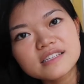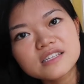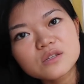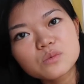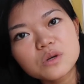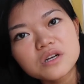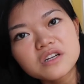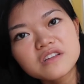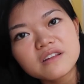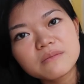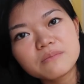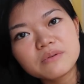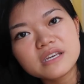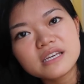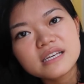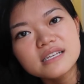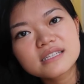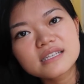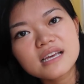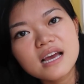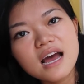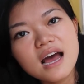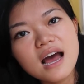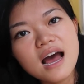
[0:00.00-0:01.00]
This is one of the
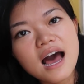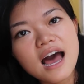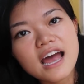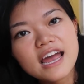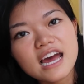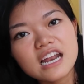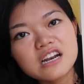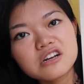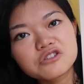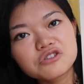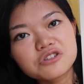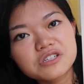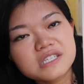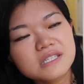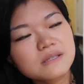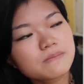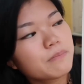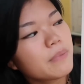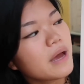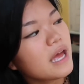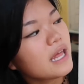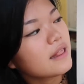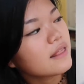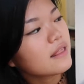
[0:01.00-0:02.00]
pieces I kind of just
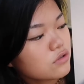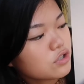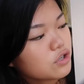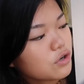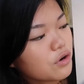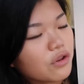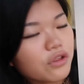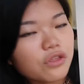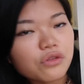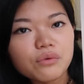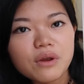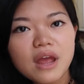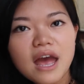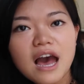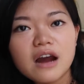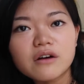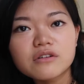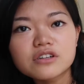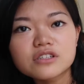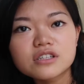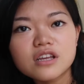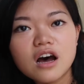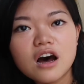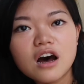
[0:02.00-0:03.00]
spent 2 to 3
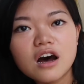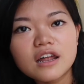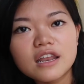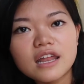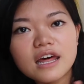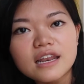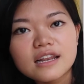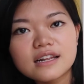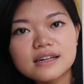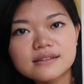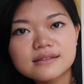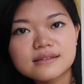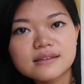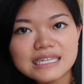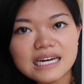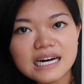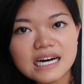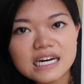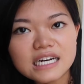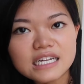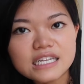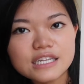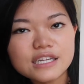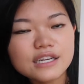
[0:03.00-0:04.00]
hours on, and it's
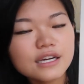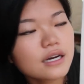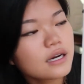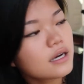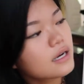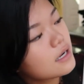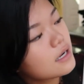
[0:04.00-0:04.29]
done.